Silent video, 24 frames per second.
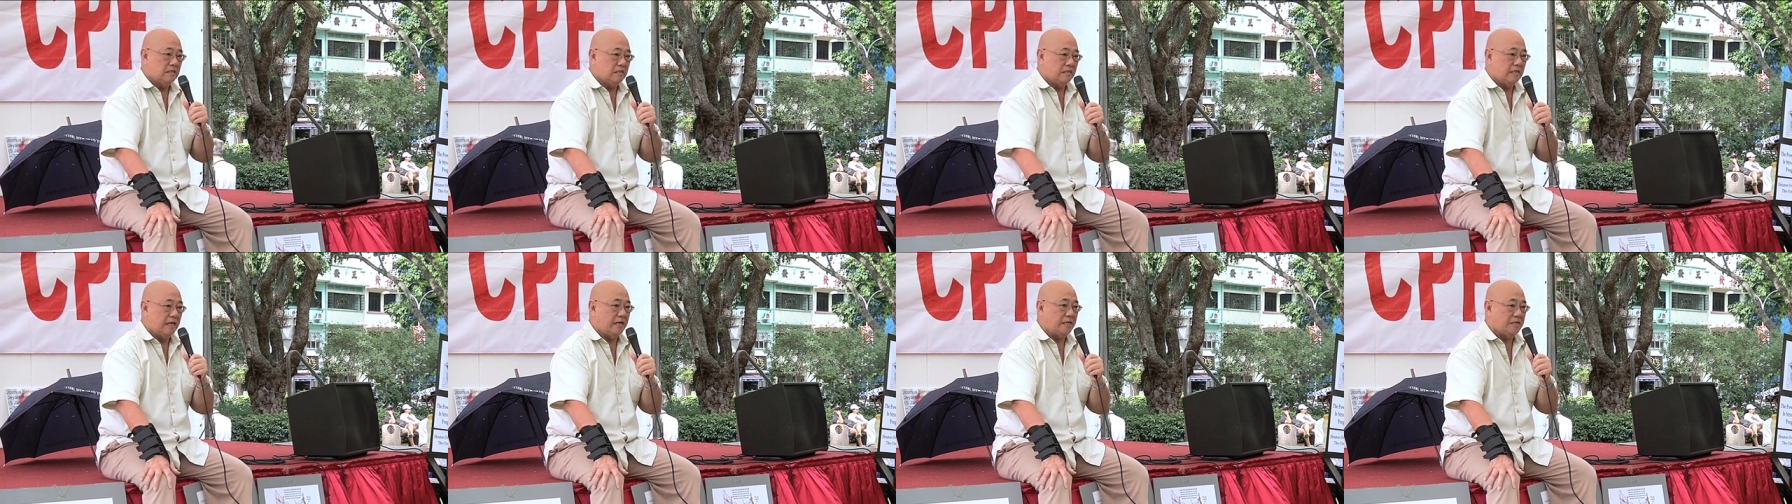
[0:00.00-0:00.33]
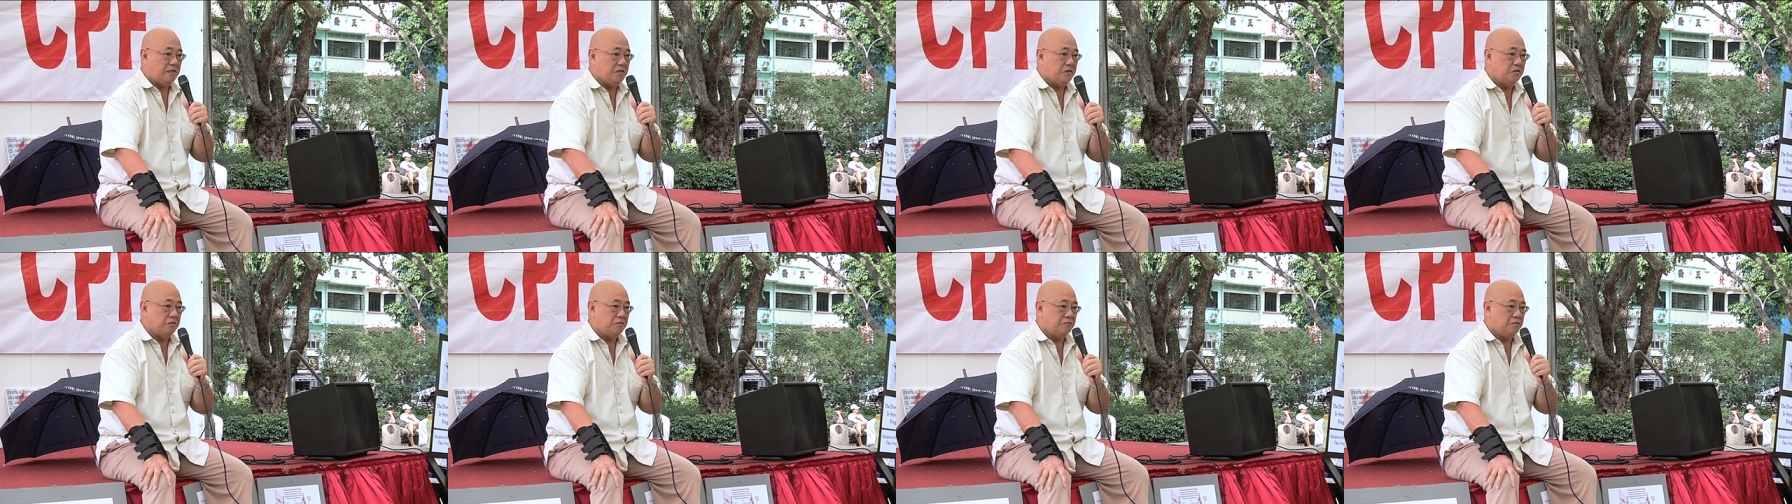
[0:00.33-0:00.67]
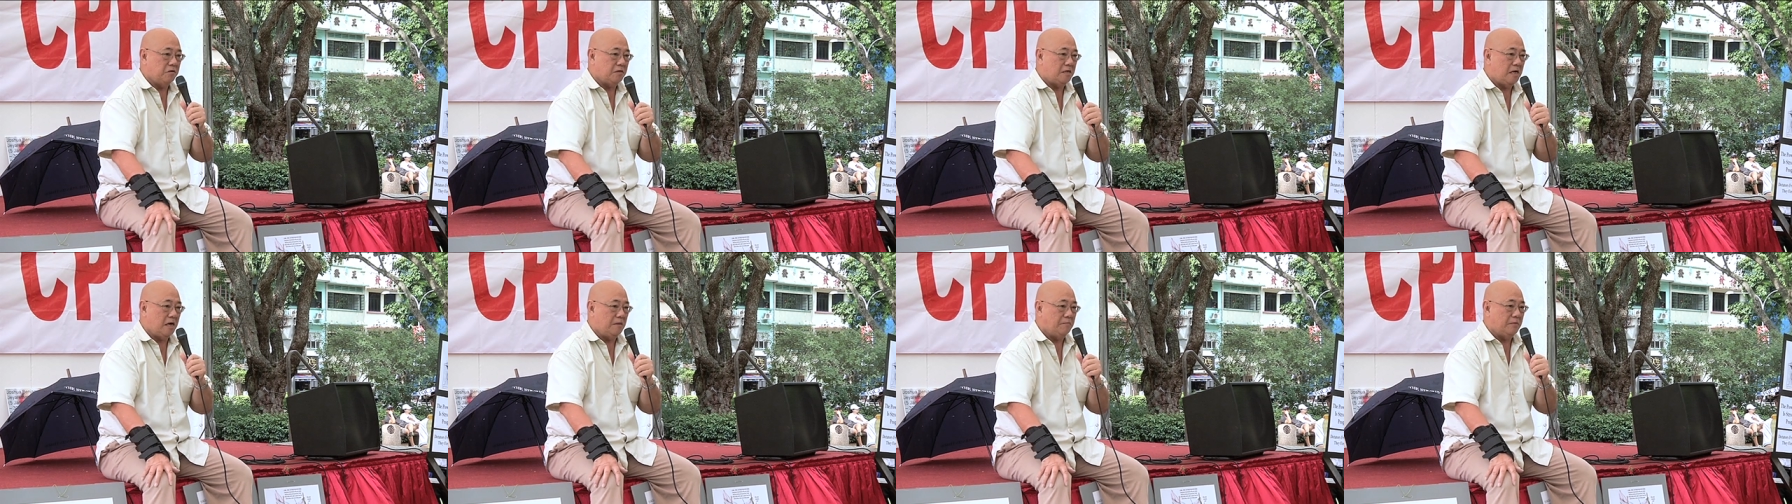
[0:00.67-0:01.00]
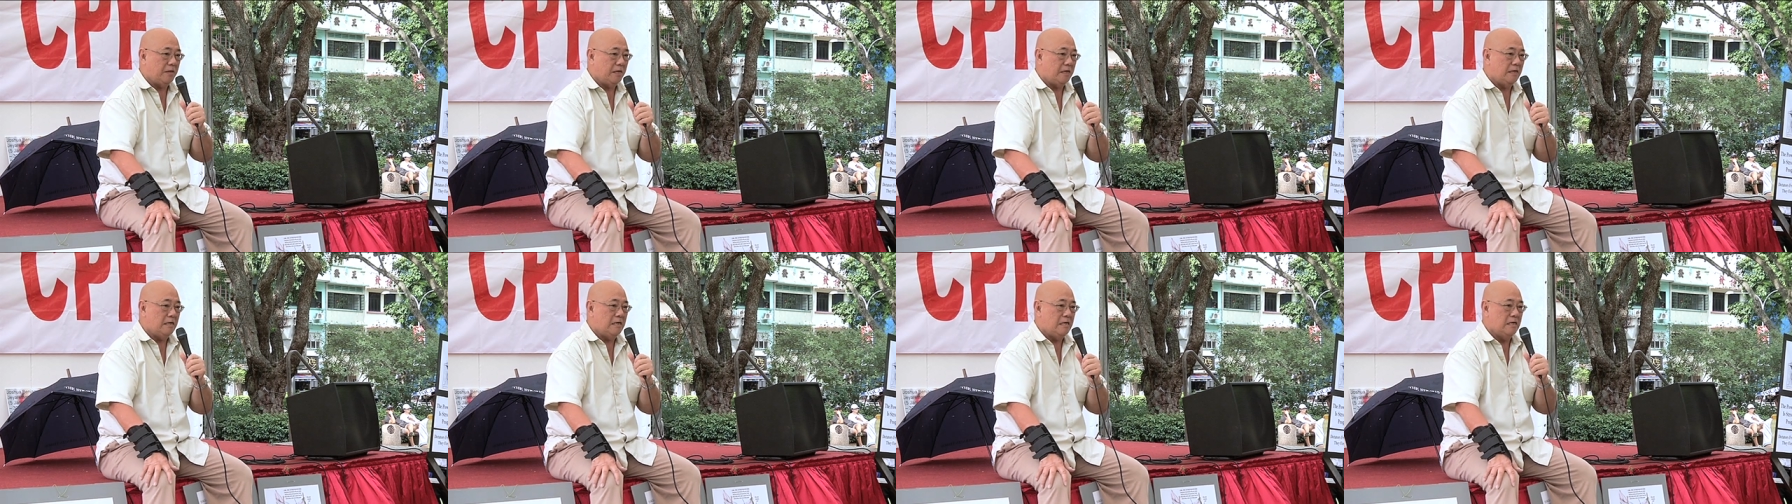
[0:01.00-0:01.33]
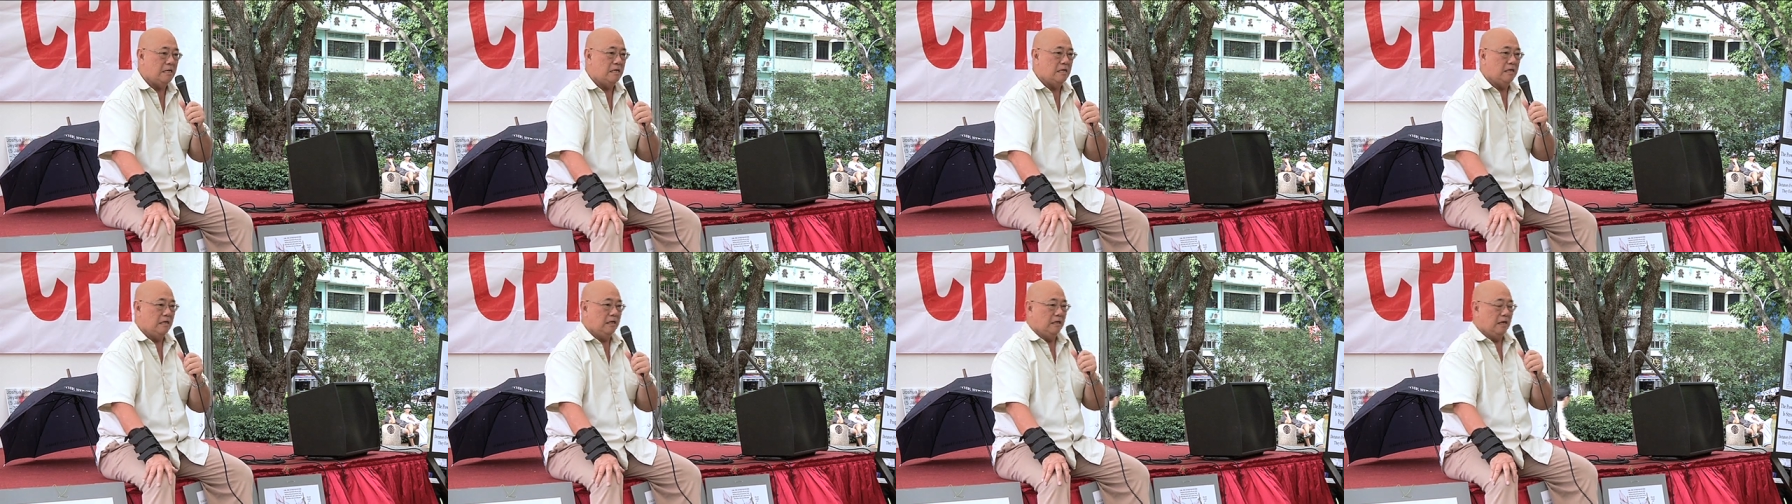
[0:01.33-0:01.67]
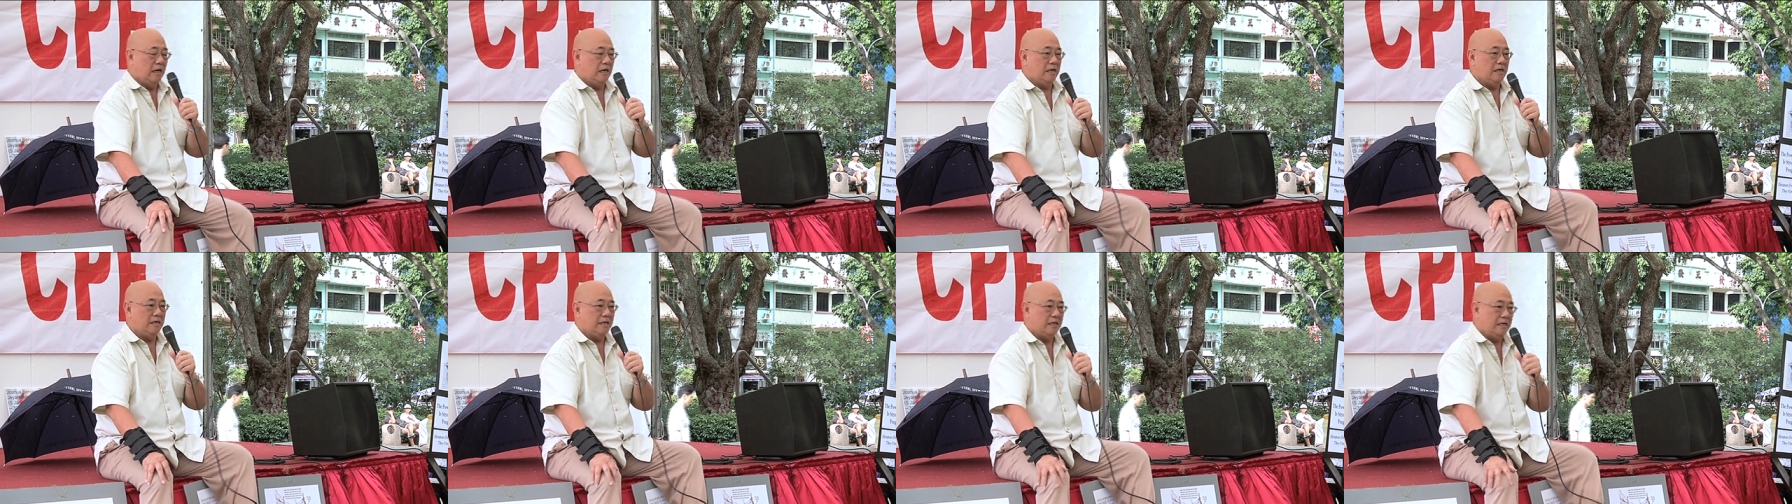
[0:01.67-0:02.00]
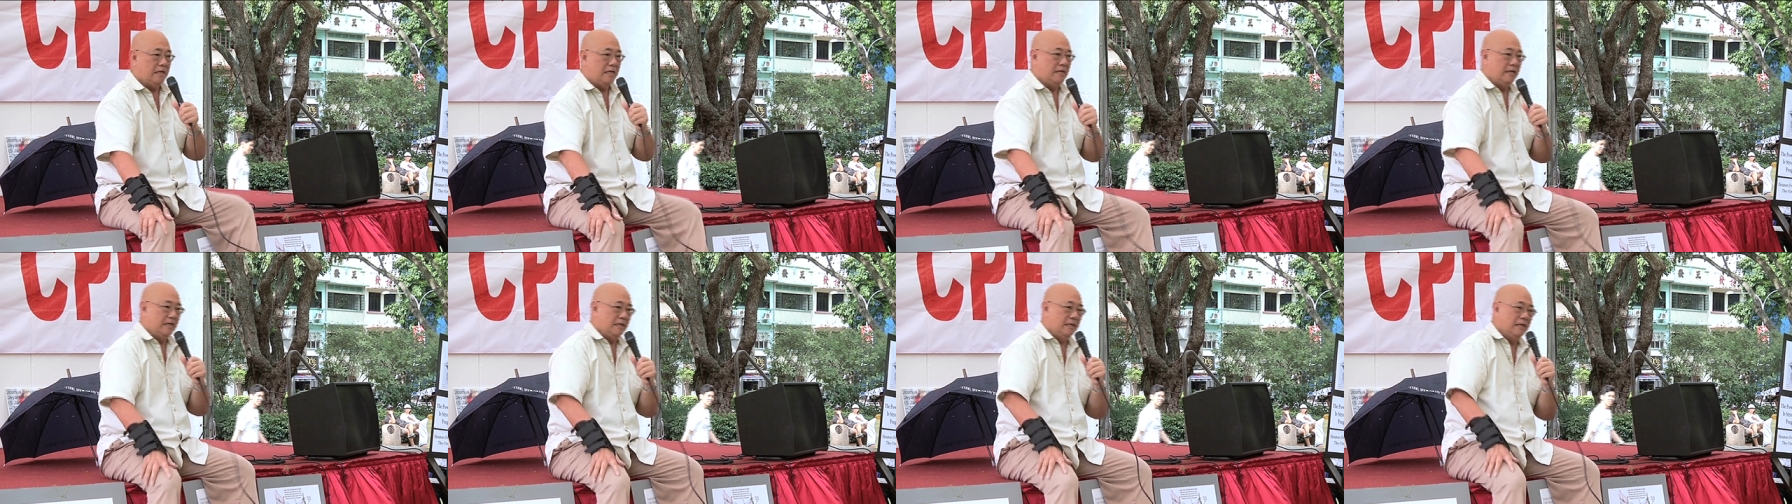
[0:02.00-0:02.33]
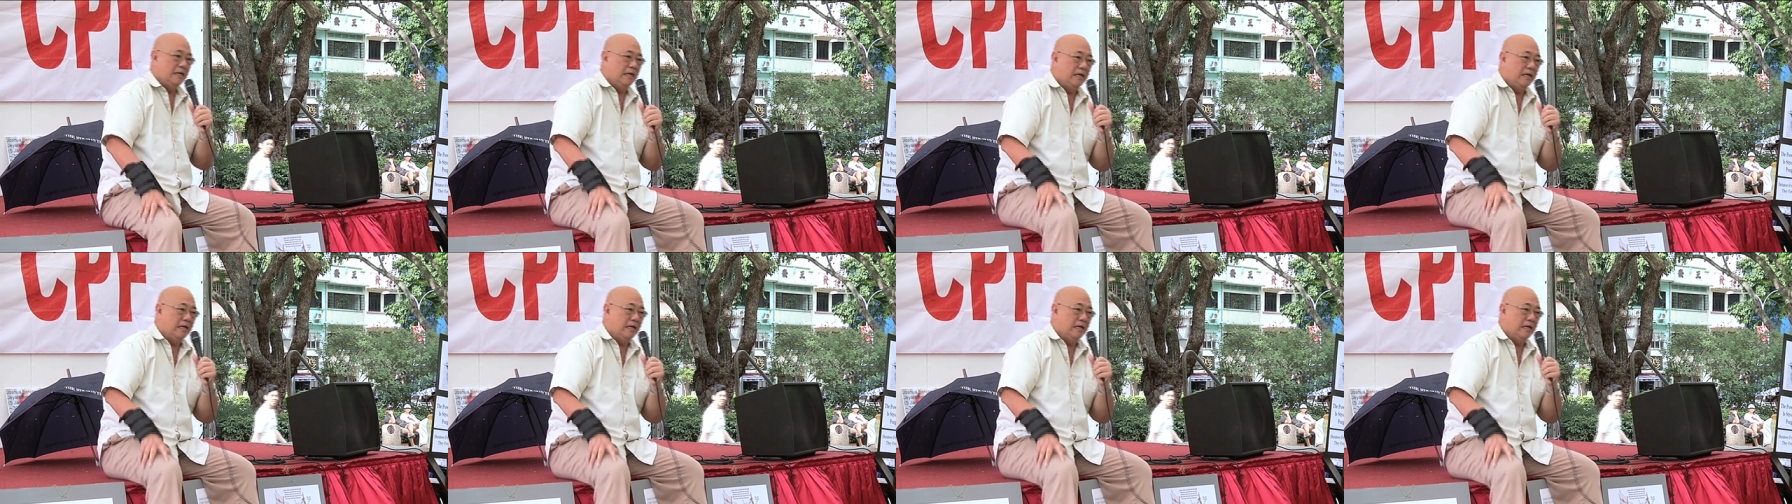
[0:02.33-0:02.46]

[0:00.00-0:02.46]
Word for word: Thank you for coming. I,